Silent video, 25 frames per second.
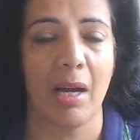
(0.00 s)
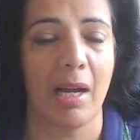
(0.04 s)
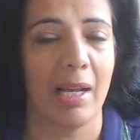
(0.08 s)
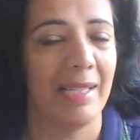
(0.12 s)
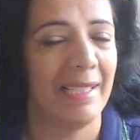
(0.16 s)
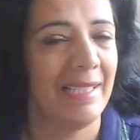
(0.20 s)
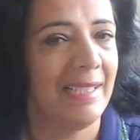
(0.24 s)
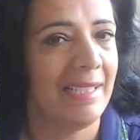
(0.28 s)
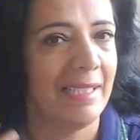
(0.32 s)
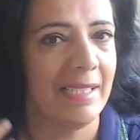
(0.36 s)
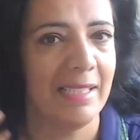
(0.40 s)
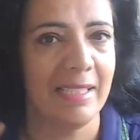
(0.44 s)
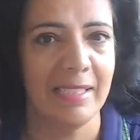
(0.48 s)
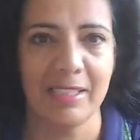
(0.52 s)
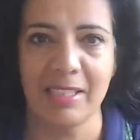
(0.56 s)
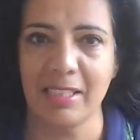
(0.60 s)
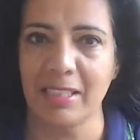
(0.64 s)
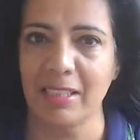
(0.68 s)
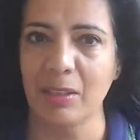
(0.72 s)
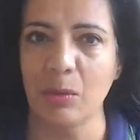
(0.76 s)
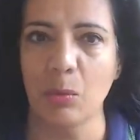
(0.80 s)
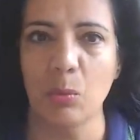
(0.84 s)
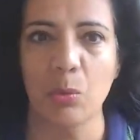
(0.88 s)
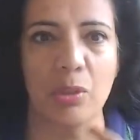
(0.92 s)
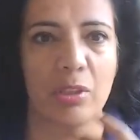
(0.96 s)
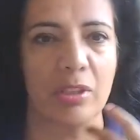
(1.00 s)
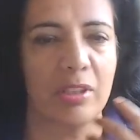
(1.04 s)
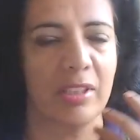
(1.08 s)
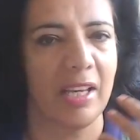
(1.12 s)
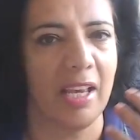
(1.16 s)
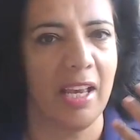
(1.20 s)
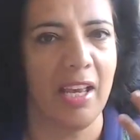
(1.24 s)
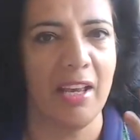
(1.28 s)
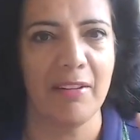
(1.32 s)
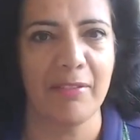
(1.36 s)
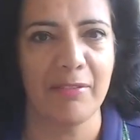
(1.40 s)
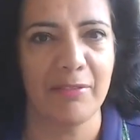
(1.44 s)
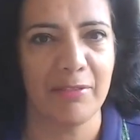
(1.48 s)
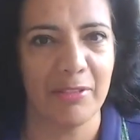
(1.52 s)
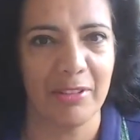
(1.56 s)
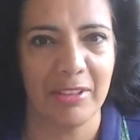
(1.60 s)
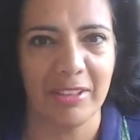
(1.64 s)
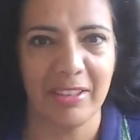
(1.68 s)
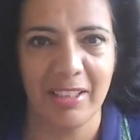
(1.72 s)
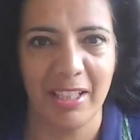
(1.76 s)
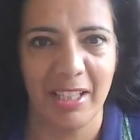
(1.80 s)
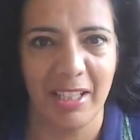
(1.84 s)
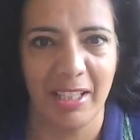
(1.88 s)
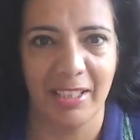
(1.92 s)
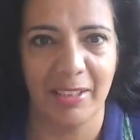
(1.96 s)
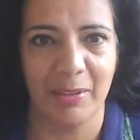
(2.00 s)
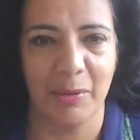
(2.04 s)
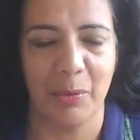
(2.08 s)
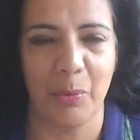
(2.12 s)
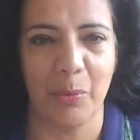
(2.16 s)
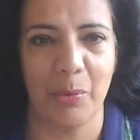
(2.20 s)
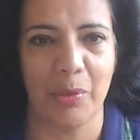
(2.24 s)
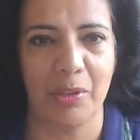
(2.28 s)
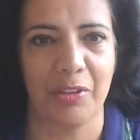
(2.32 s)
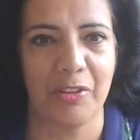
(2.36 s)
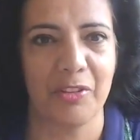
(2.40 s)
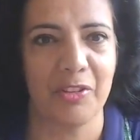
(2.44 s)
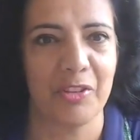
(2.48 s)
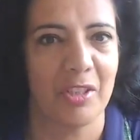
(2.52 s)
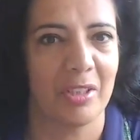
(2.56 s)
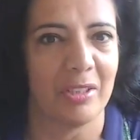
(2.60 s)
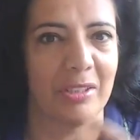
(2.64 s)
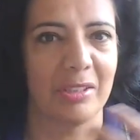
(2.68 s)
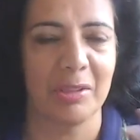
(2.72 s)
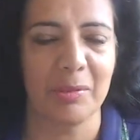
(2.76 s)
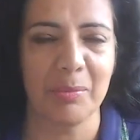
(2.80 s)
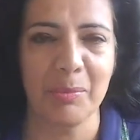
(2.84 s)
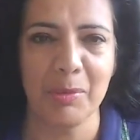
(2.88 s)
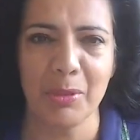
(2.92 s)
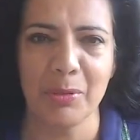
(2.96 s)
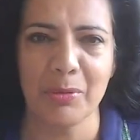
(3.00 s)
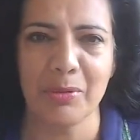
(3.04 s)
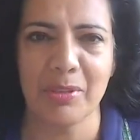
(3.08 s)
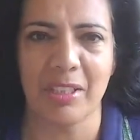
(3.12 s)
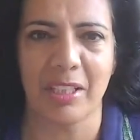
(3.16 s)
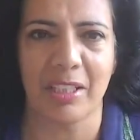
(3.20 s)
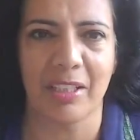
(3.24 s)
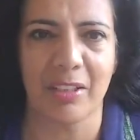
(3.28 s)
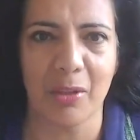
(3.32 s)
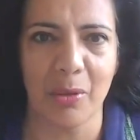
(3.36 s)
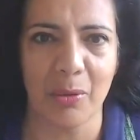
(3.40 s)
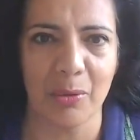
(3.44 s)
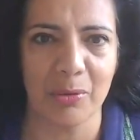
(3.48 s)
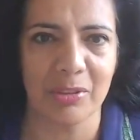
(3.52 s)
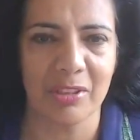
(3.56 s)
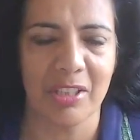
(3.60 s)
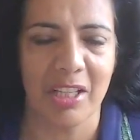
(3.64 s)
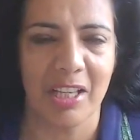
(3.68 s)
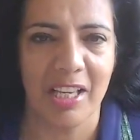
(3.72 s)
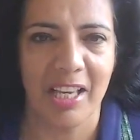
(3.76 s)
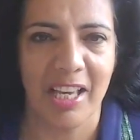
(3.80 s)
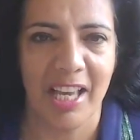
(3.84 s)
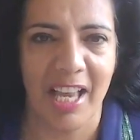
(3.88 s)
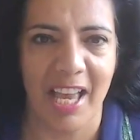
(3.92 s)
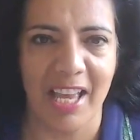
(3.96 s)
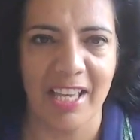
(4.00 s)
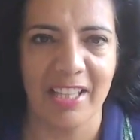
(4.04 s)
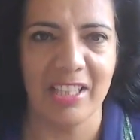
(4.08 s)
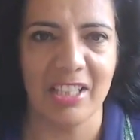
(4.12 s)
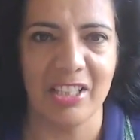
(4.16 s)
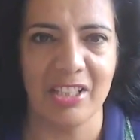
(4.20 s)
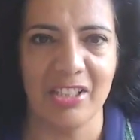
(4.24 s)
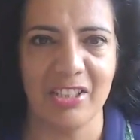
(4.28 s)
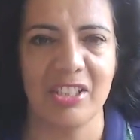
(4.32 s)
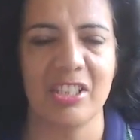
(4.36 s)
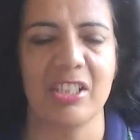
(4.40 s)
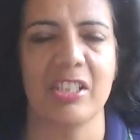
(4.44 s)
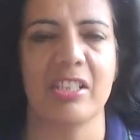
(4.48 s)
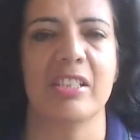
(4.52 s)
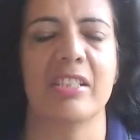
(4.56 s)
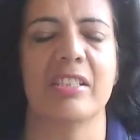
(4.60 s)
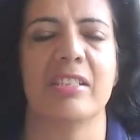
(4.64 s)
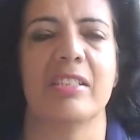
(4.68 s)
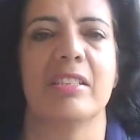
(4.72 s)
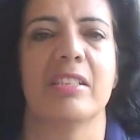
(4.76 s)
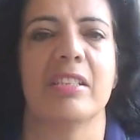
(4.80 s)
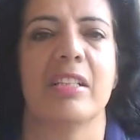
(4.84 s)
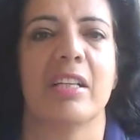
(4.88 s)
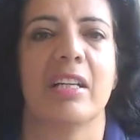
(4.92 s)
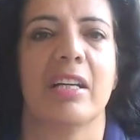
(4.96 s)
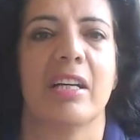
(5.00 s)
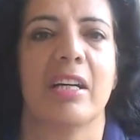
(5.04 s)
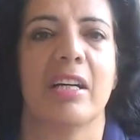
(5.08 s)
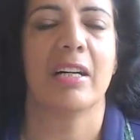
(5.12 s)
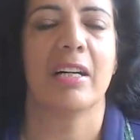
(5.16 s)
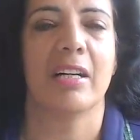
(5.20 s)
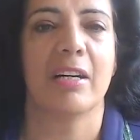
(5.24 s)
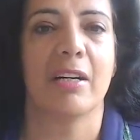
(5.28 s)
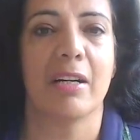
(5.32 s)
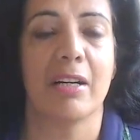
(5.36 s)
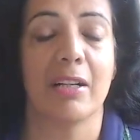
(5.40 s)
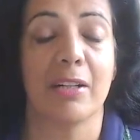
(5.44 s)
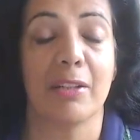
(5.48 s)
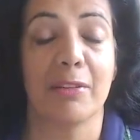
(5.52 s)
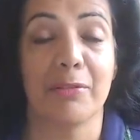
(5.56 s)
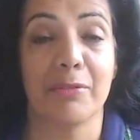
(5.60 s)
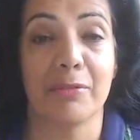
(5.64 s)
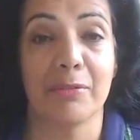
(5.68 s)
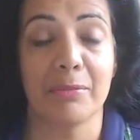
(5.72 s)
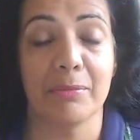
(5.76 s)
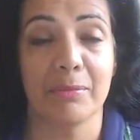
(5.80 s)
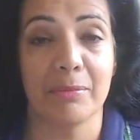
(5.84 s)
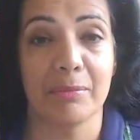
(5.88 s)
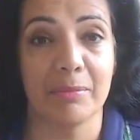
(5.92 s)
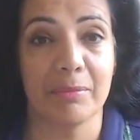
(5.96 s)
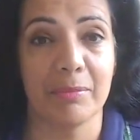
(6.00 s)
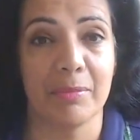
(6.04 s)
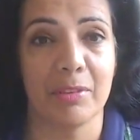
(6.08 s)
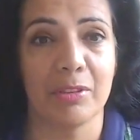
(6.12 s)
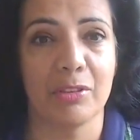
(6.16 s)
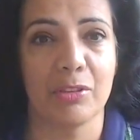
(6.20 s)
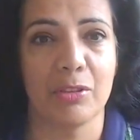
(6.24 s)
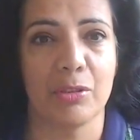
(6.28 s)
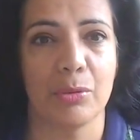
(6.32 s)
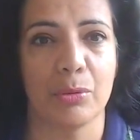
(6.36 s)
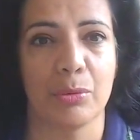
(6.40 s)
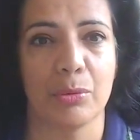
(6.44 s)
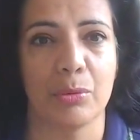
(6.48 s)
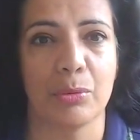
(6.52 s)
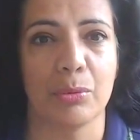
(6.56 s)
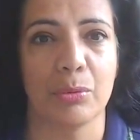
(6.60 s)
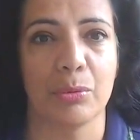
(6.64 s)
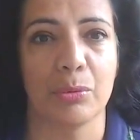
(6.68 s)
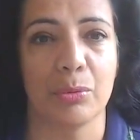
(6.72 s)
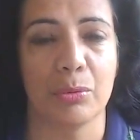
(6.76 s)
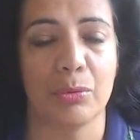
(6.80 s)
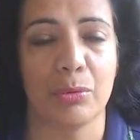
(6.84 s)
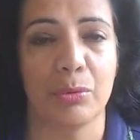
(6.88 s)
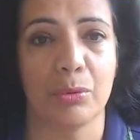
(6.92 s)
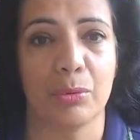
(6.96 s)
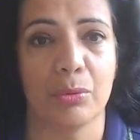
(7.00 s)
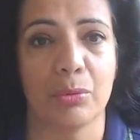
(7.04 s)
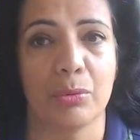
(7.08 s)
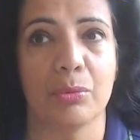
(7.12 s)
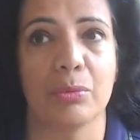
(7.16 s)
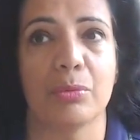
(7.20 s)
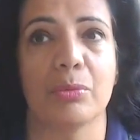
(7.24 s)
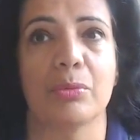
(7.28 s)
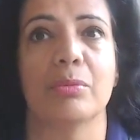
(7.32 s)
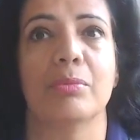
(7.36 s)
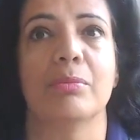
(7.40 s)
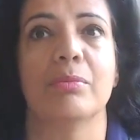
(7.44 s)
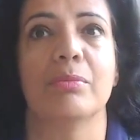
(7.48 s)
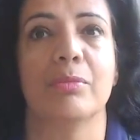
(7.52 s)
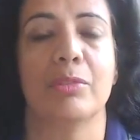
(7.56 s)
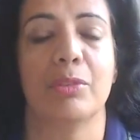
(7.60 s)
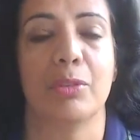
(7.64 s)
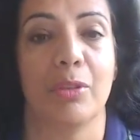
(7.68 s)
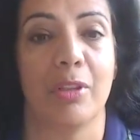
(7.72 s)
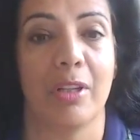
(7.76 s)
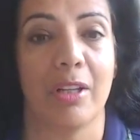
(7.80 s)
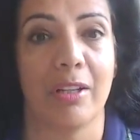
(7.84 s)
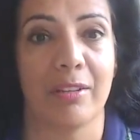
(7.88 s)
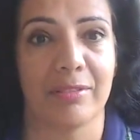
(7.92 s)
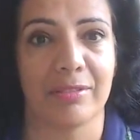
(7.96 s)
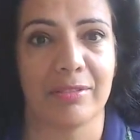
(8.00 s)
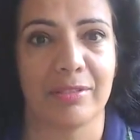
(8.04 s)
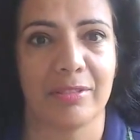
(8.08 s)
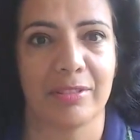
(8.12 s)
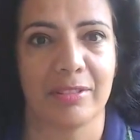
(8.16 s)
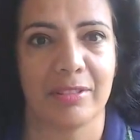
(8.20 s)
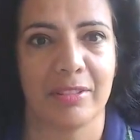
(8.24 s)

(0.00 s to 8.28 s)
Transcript: I literally work every day with transmuting those energies uh, to to to love.